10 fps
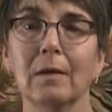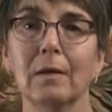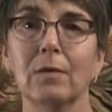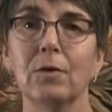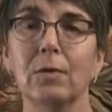
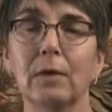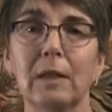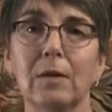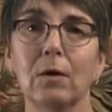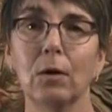don't eat
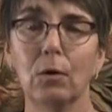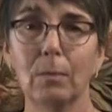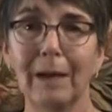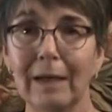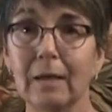the whole
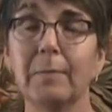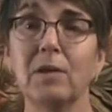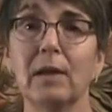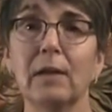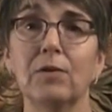bag of
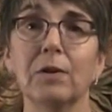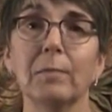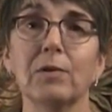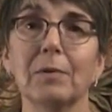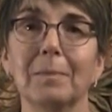potato chips.